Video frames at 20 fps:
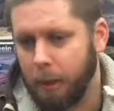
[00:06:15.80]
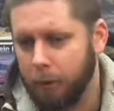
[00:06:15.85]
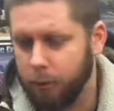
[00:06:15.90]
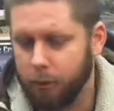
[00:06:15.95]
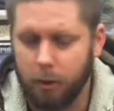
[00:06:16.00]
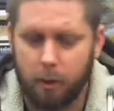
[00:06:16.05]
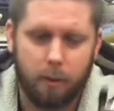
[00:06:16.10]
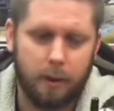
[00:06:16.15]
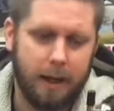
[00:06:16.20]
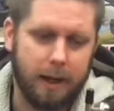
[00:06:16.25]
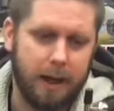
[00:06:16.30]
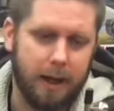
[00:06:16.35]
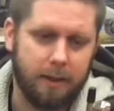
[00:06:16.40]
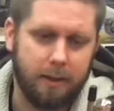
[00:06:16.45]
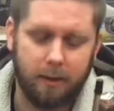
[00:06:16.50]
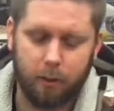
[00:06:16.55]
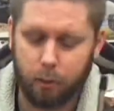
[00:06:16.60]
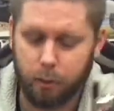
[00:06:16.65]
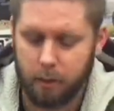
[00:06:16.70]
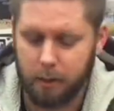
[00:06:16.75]
So I
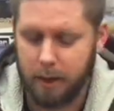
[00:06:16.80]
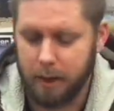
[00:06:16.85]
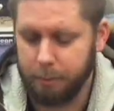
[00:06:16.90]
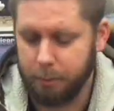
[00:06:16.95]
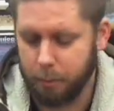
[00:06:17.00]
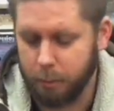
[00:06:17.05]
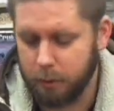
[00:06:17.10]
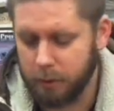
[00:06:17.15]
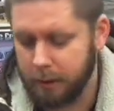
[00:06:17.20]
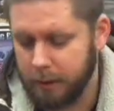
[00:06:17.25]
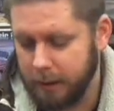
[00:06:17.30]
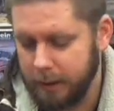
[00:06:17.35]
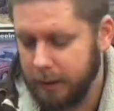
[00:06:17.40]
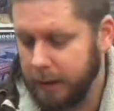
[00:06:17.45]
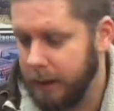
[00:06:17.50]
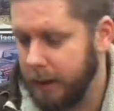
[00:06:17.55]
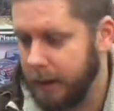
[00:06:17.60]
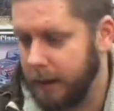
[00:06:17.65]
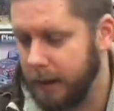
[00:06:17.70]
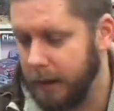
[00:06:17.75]
got this one up and working,
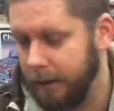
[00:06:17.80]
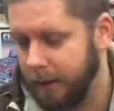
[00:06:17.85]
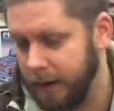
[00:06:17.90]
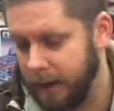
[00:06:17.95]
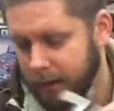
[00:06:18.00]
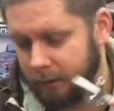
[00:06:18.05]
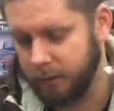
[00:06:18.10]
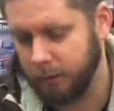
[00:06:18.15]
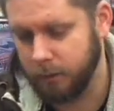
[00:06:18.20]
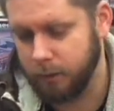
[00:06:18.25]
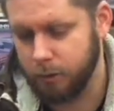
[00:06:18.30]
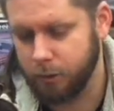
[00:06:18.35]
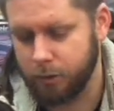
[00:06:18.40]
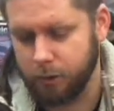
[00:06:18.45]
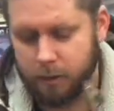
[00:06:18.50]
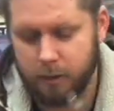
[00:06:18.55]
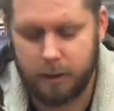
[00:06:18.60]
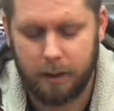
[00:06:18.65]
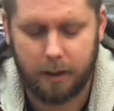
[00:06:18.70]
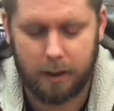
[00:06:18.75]
the
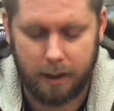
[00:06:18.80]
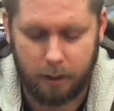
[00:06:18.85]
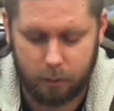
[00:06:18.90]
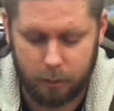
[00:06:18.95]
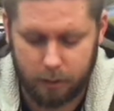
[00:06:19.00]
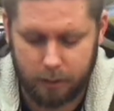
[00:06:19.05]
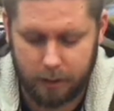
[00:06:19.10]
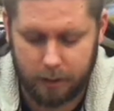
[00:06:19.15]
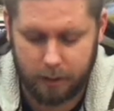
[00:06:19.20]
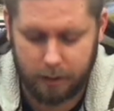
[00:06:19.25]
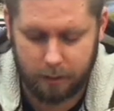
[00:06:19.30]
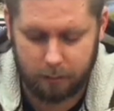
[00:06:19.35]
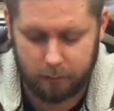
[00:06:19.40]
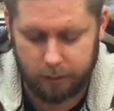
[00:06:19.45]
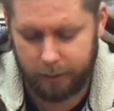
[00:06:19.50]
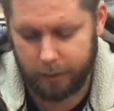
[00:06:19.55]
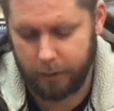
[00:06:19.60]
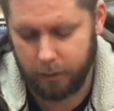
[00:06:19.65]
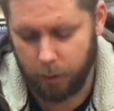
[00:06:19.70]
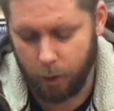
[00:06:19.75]
Evolution I got working,
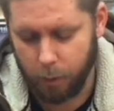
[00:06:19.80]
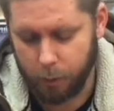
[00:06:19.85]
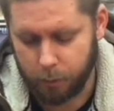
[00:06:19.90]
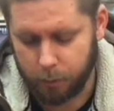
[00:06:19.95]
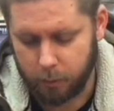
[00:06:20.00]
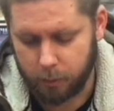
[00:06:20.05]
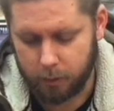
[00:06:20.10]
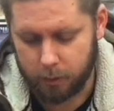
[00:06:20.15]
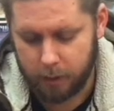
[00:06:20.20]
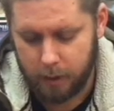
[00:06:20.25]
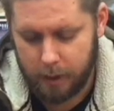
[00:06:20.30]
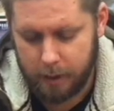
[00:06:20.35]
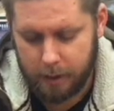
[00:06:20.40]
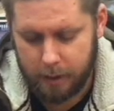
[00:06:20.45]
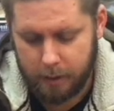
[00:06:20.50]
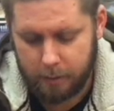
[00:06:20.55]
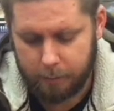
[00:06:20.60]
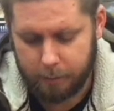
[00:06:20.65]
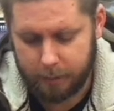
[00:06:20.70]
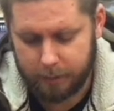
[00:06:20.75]
well, that always worked,
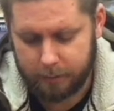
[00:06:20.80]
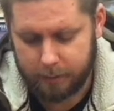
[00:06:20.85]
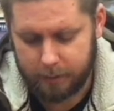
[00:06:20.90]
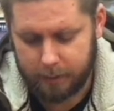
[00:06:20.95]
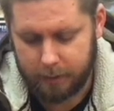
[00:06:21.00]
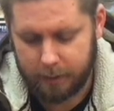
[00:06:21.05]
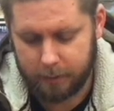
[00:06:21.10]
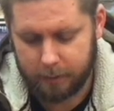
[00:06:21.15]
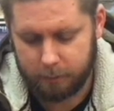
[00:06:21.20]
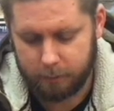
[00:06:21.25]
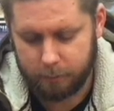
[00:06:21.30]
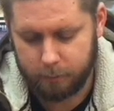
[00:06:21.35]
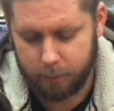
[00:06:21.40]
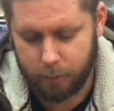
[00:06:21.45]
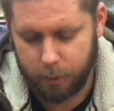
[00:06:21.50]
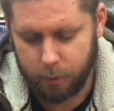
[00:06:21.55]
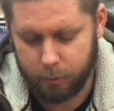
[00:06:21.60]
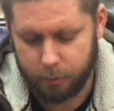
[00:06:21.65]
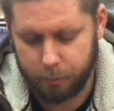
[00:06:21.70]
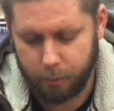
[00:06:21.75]
but
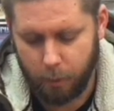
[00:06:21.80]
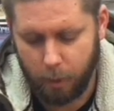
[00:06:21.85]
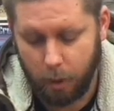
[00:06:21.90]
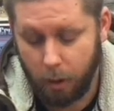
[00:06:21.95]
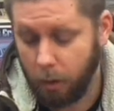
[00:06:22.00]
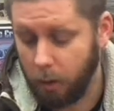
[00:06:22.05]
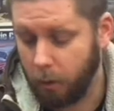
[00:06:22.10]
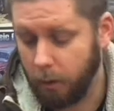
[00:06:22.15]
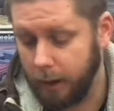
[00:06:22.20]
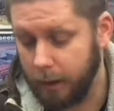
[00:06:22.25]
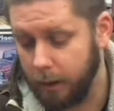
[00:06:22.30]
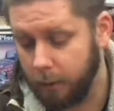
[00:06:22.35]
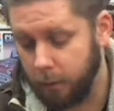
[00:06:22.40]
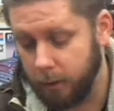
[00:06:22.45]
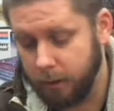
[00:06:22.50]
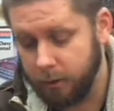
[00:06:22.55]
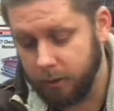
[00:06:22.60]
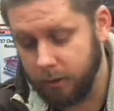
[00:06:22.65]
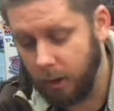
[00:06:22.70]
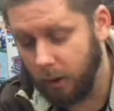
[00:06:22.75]
used all the
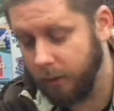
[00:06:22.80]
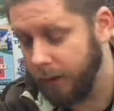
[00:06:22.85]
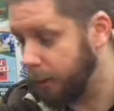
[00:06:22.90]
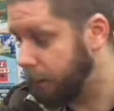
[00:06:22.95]
airbrushes I had